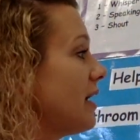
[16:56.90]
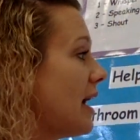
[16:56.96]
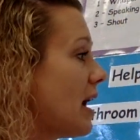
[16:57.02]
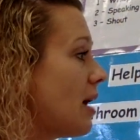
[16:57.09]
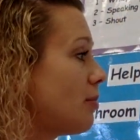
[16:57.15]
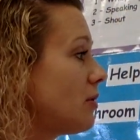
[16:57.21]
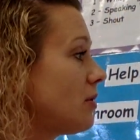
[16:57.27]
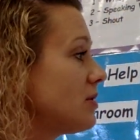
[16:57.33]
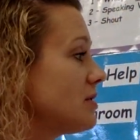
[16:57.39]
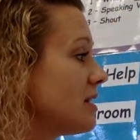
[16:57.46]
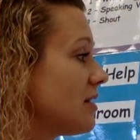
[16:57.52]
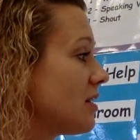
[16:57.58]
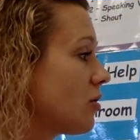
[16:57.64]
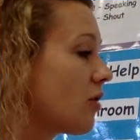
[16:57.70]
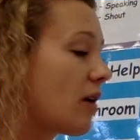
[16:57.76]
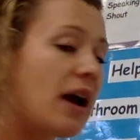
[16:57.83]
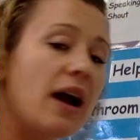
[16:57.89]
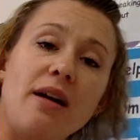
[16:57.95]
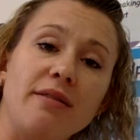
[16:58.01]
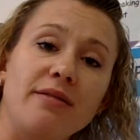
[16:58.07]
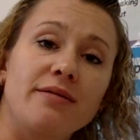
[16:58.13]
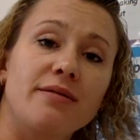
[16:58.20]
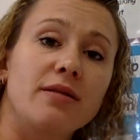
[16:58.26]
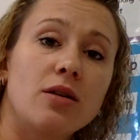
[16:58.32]
You can look at the
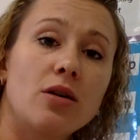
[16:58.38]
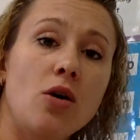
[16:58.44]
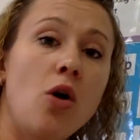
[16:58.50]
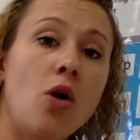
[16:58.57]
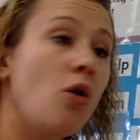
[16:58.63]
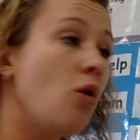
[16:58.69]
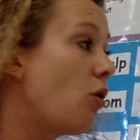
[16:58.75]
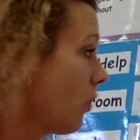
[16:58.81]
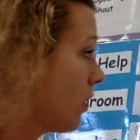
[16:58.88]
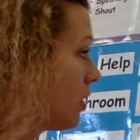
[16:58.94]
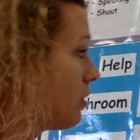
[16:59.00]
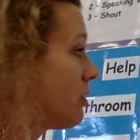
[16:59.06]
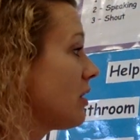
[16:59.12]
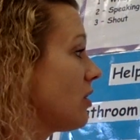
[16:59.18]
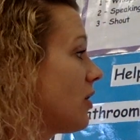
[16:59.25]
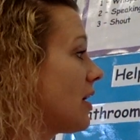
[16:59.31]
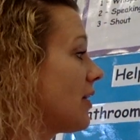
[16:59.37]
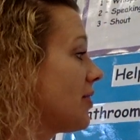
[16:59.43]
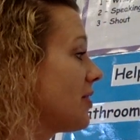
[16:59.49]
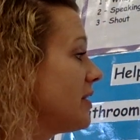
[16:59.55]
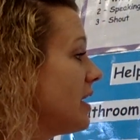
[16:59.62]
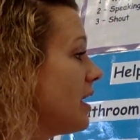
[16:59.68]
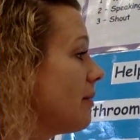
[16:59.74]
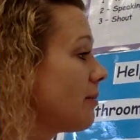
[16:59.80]
apples in the graph,
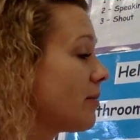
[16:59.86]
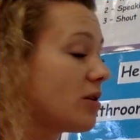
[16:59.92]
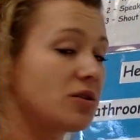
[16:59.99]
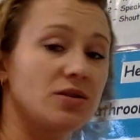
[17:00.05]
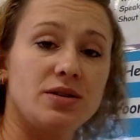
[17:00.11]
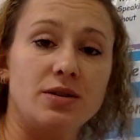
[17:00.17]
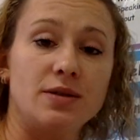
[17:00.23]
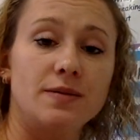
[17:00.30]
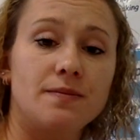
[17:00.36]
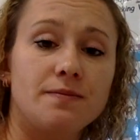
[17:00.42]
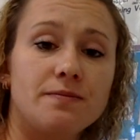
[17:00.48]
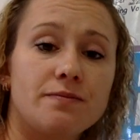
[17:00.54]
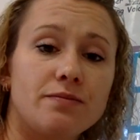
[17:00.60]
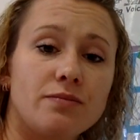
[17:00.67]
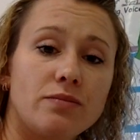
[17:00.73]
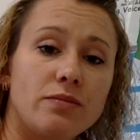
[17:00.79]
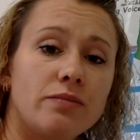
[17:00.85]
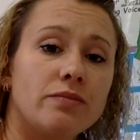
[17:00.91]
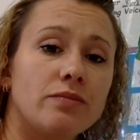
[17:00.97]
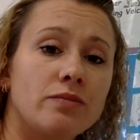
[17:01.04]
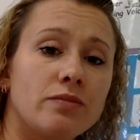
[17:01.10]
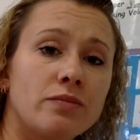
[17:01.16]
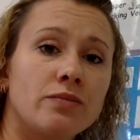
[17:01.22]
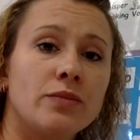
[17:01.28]
or you can look at the numbers.
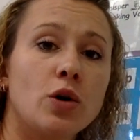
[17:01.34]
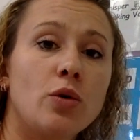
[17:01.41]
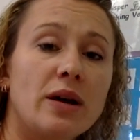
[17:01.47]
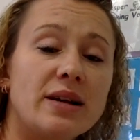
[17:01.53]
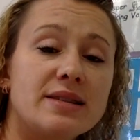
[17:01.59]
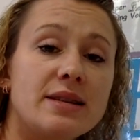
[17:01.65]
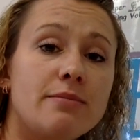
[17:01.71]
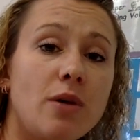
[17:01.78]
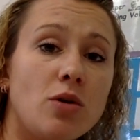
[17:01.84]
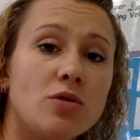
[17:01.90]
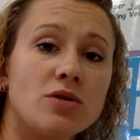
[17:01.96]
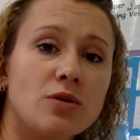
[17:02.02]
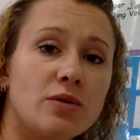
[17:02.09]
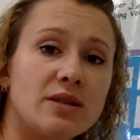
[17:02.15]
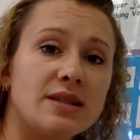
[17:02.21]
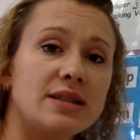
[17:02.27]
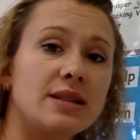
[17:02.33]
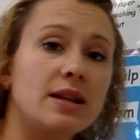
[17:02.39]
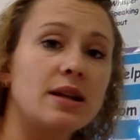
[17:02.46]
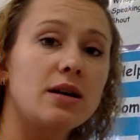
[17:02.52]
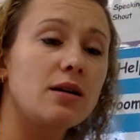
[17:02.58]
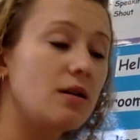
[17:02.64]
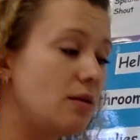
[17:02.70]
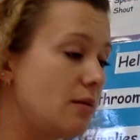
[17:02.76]
Who has the
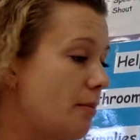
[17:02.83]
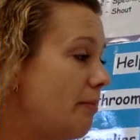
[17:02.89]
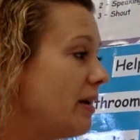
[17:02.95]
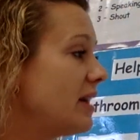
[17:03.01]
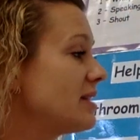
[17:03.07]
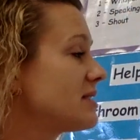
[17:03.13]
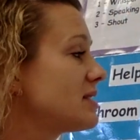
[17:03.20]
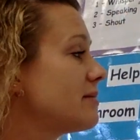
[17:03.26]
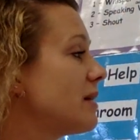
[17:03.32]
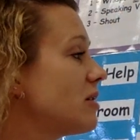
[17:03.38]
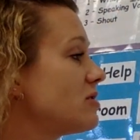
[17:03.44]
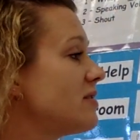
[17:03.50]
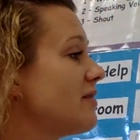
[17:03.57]
most? Who has the